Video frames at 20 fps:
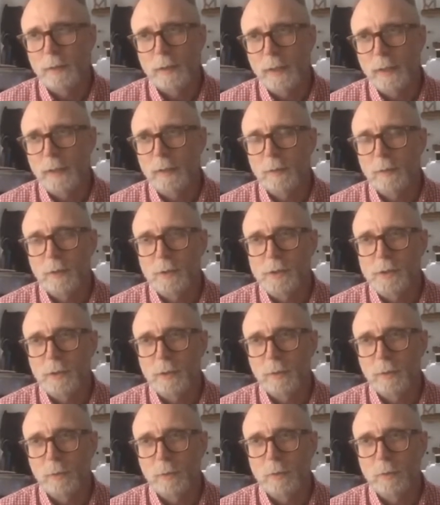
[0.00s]

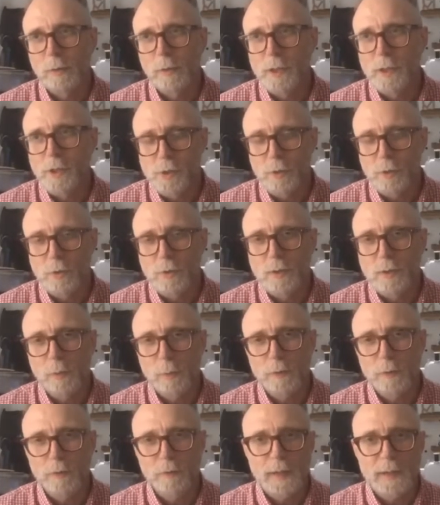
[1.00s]
ecological issues that
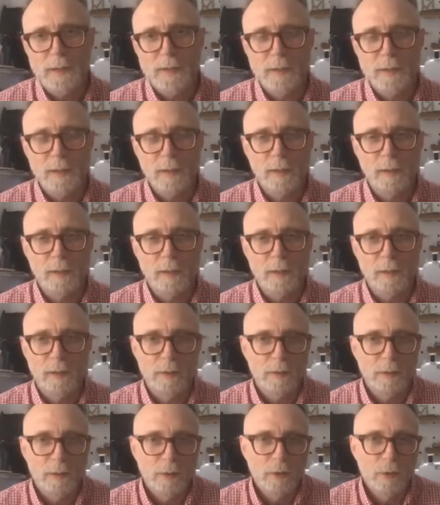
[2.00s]
we're facing
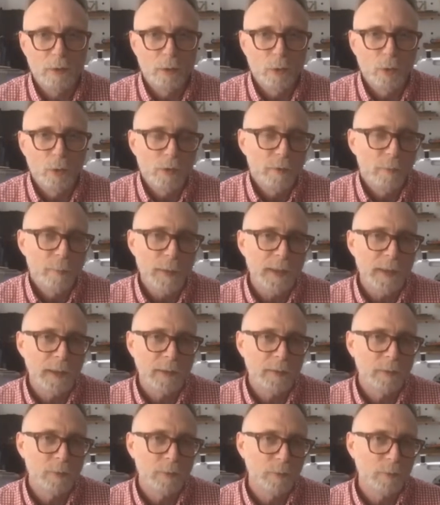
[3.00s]
could have
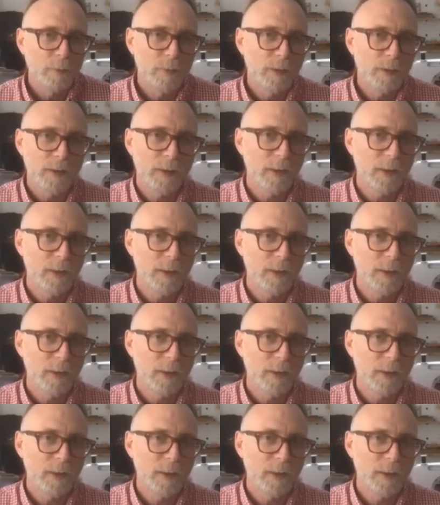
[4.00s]
been